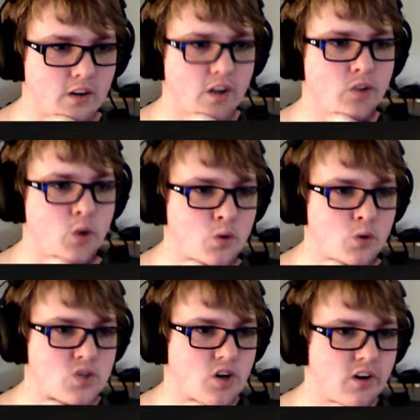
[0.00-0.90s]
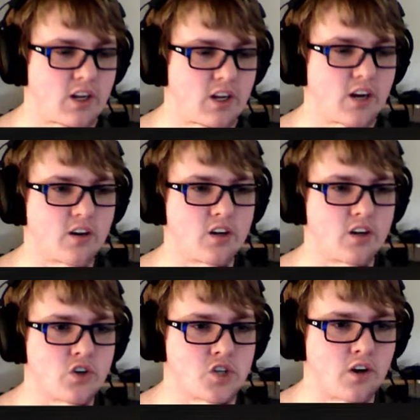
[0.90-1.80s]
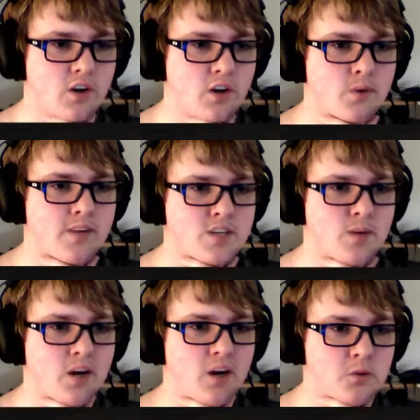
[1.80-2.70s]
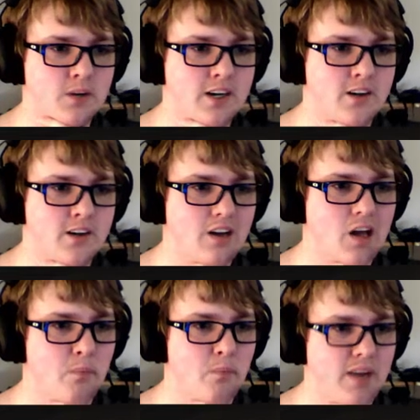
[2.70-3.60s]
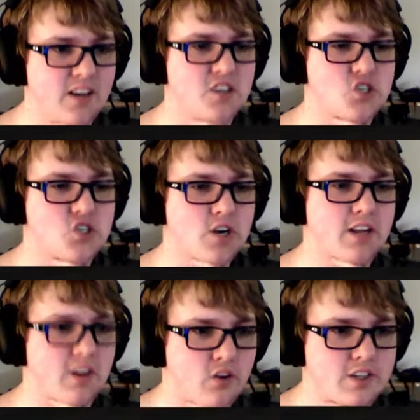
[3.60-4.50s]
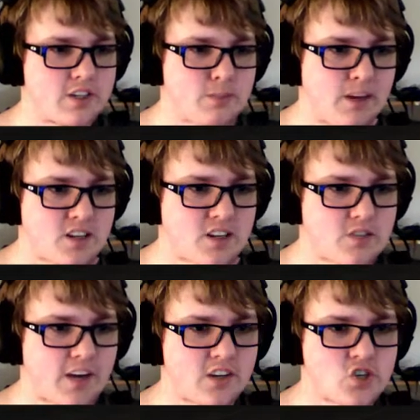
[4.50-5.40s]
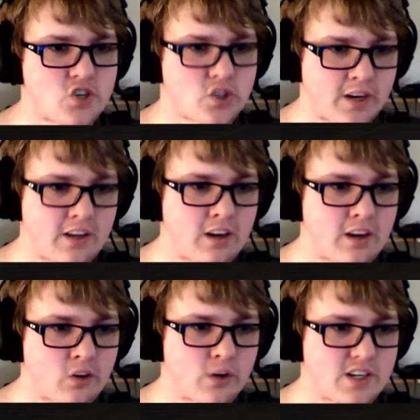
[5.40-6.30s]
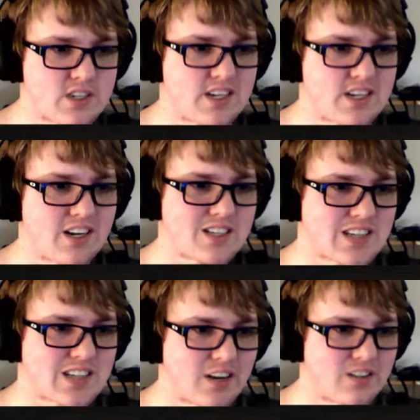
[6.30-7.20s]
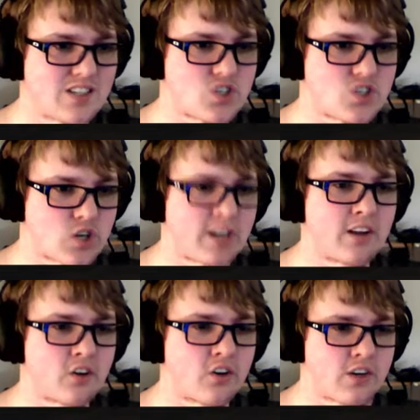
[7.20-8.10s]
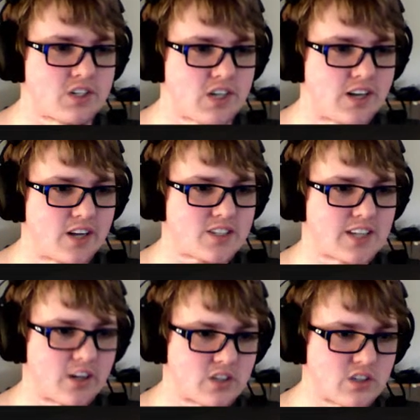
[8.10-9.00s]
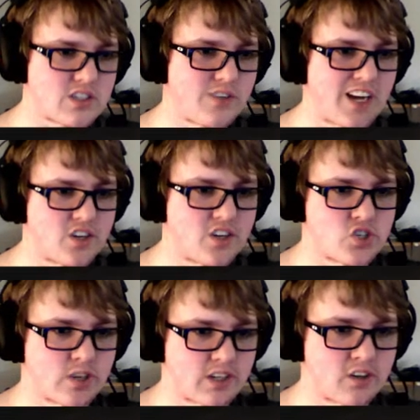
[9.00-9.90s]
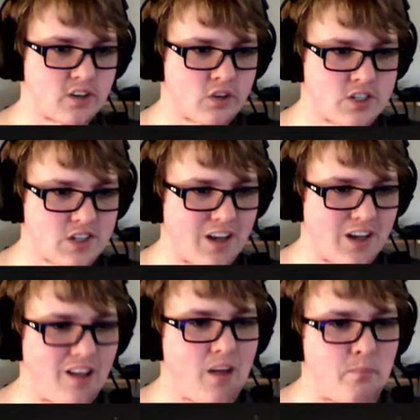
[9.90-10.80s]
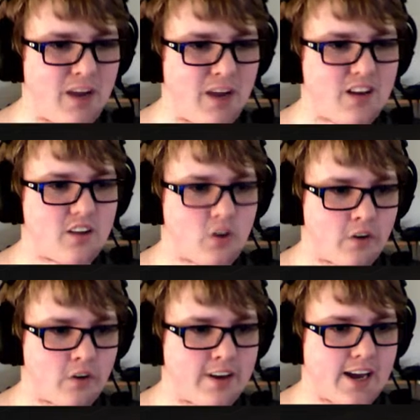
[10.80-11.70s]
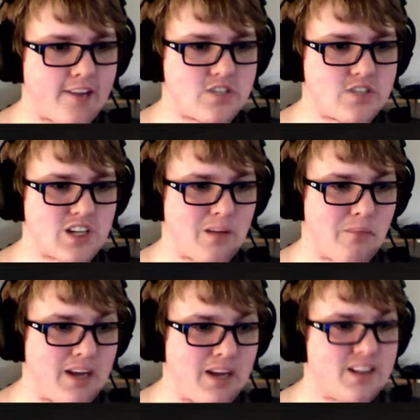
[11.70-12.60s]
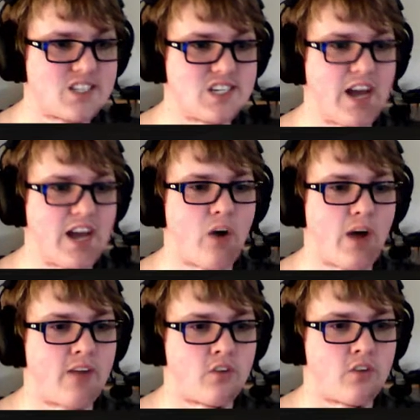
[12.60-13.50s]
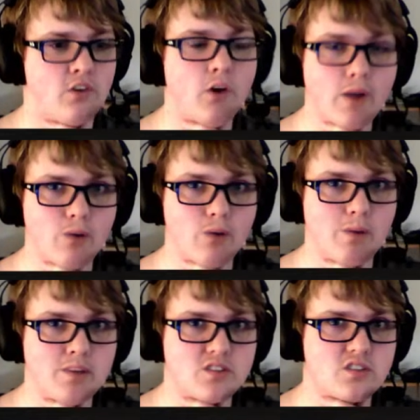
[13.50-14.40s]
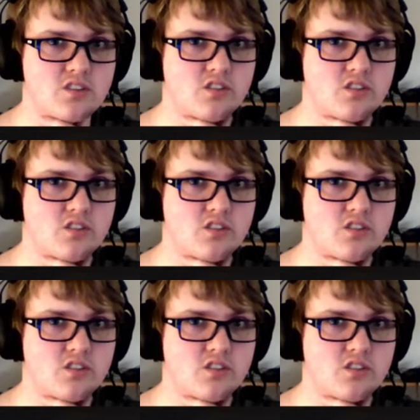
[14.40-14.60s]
New starting gear. Your starting equipment has been upgraded. Bandit strength increased. Bandits have had their strength increased. Skeleton strength increased. Skeletons have had their strength increased. And bandit throwing knives. Bandits now have throwing weapons.